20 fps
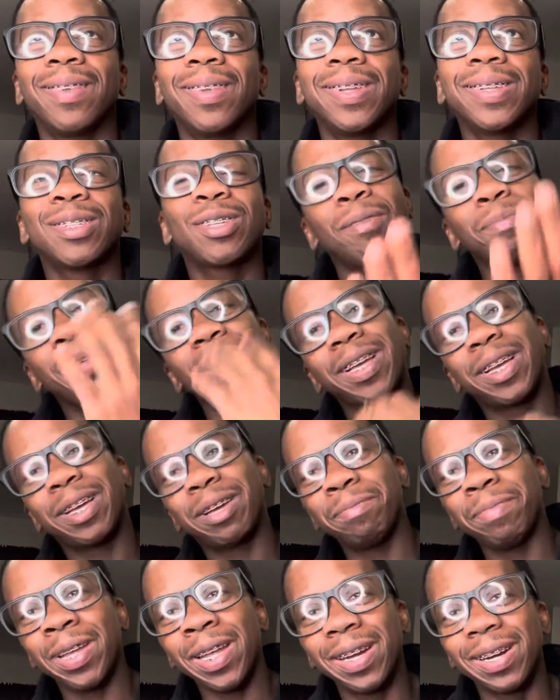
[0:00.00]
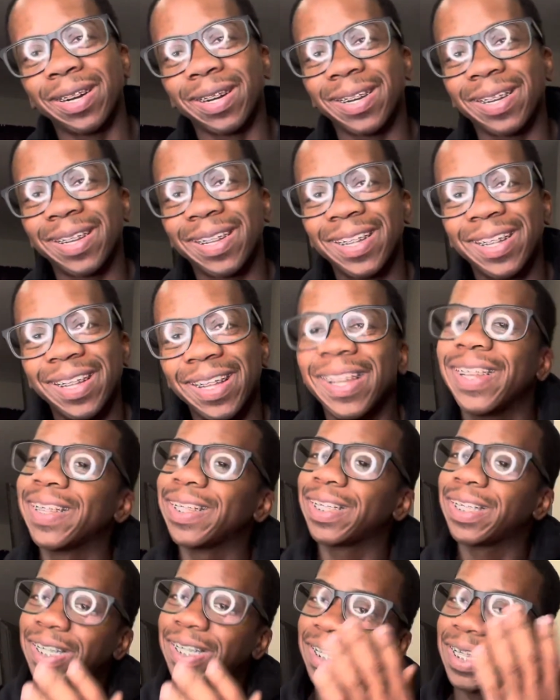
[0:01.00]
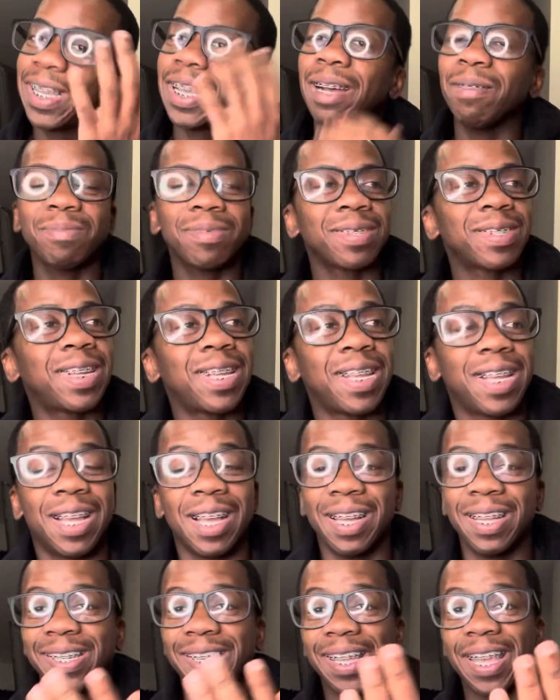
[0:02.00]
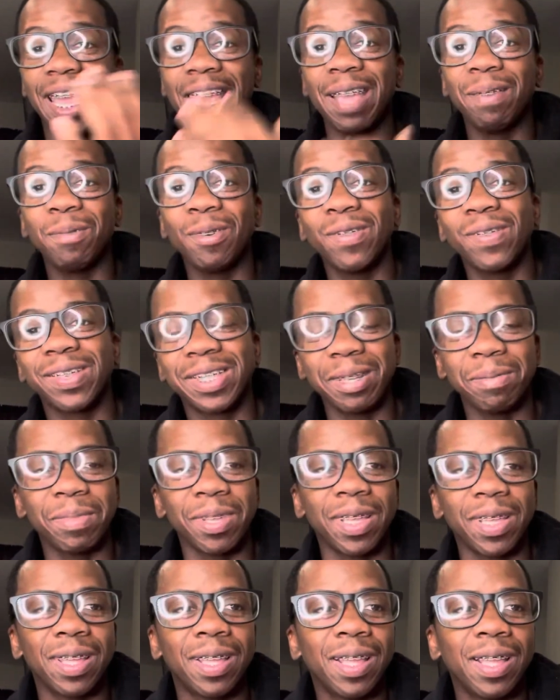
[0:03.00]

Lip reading: So I'm like, come here. She came over to me.